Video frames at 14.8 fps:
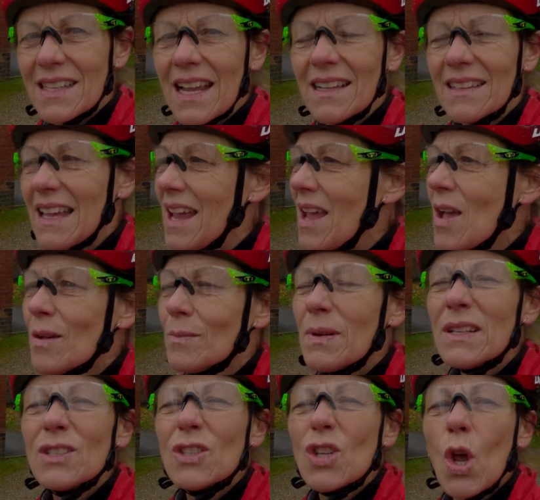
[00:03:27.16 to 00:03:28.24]
down there,
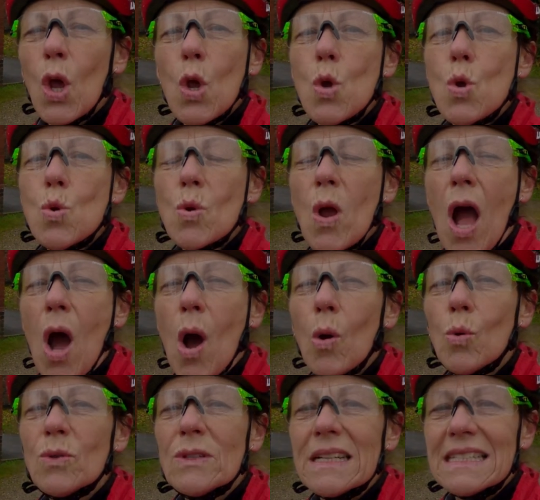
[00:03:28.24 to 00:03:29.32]
but too
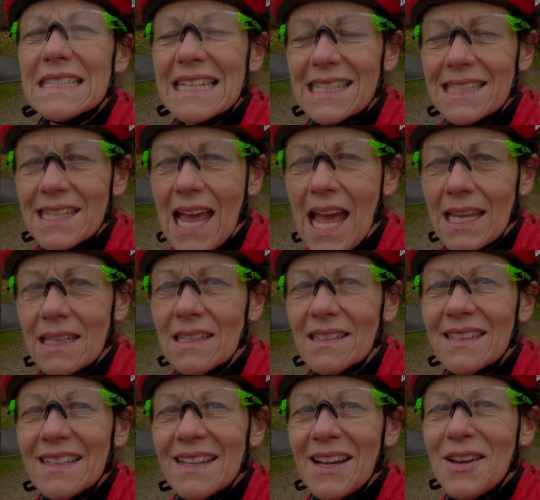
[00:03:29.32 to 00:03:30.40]
cold today.
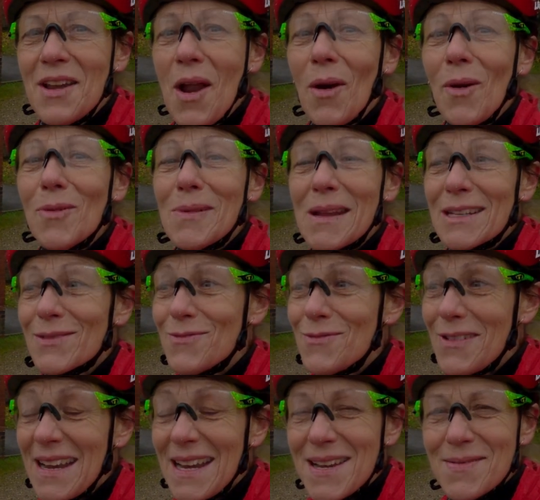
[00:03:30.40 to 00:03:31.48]
And normally it's
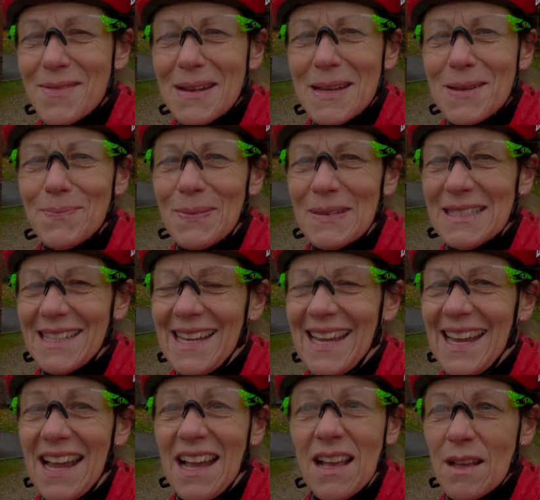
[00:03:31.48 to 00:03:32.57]
really, really busy
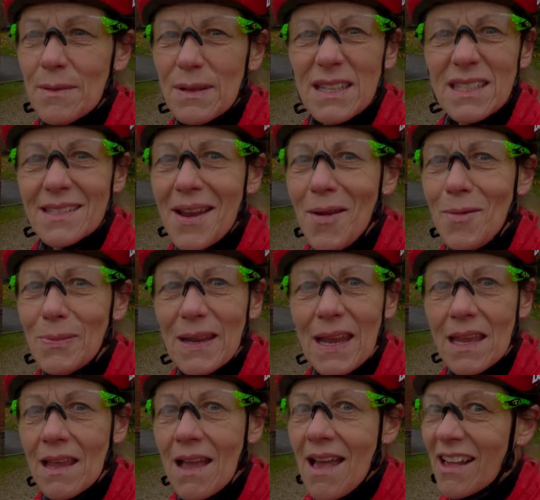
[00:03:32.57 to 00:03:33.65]
here, but there's
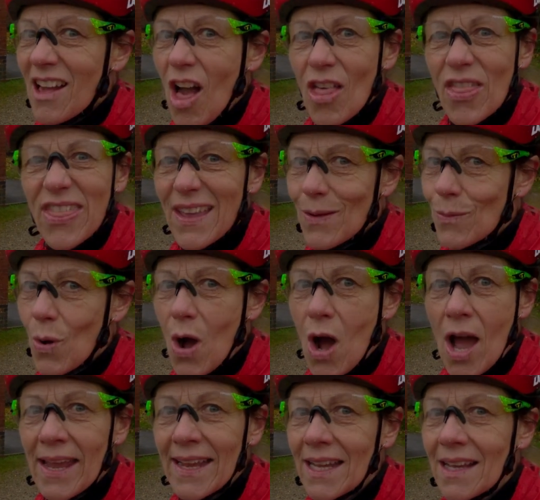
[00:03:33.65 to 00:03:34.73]
nobody. Can't think
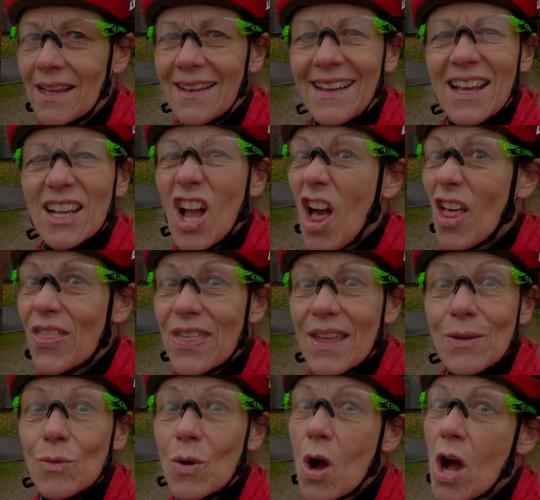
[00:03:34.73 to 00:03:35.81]

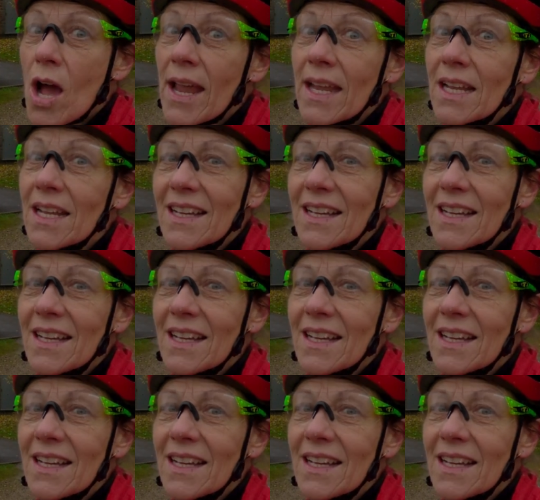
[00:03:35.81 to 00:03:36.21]
why.